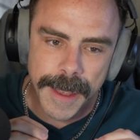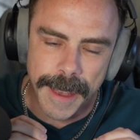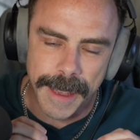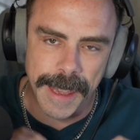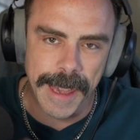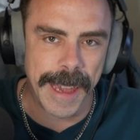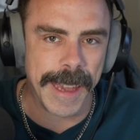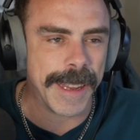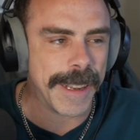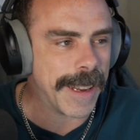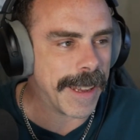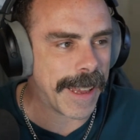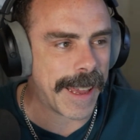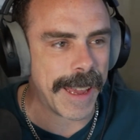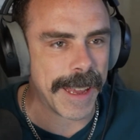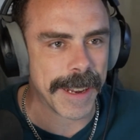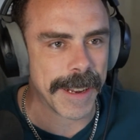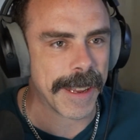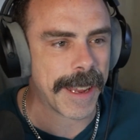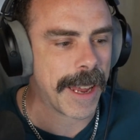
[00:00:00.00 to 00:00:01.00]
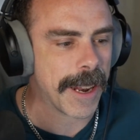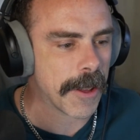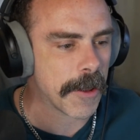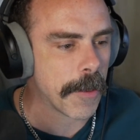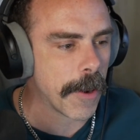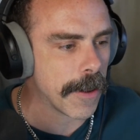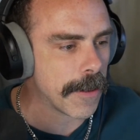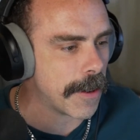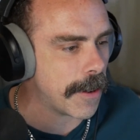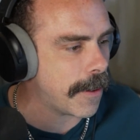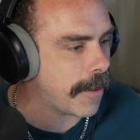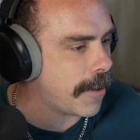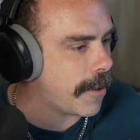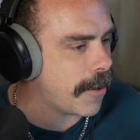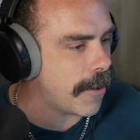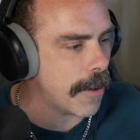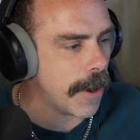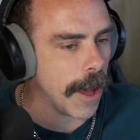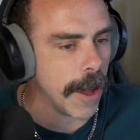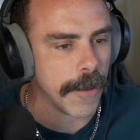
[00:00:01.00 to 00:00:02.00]
can't express
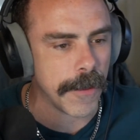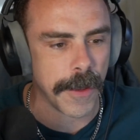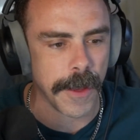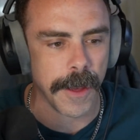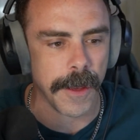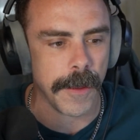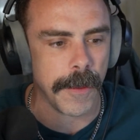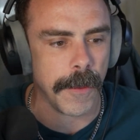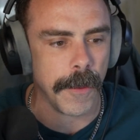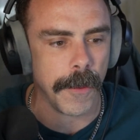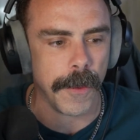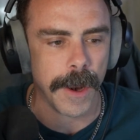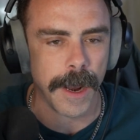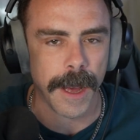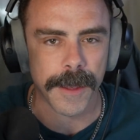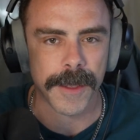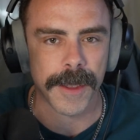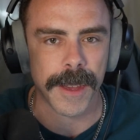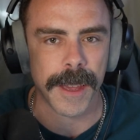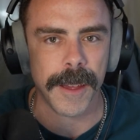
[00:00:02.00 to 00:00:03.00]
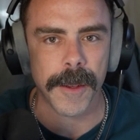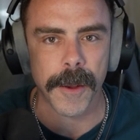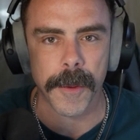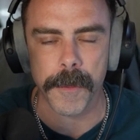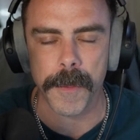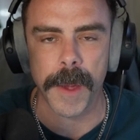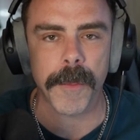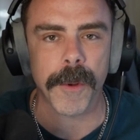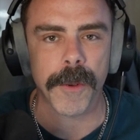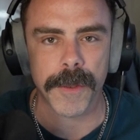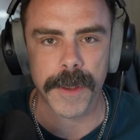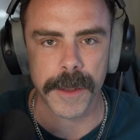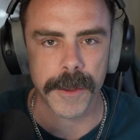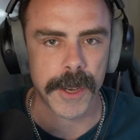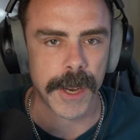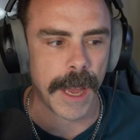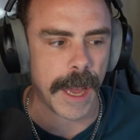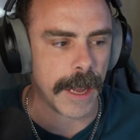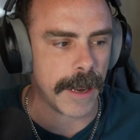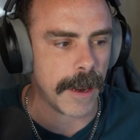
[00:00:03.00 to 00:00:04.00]
you enough when I see your members in
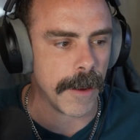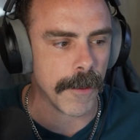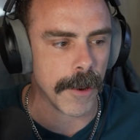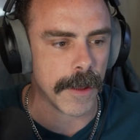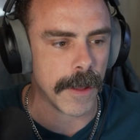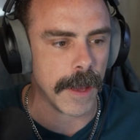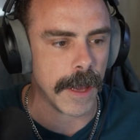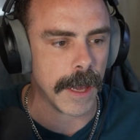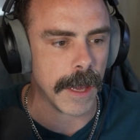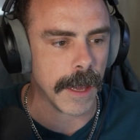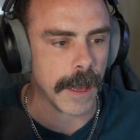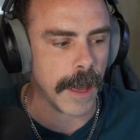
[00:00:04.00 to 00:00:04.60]
chat and everything,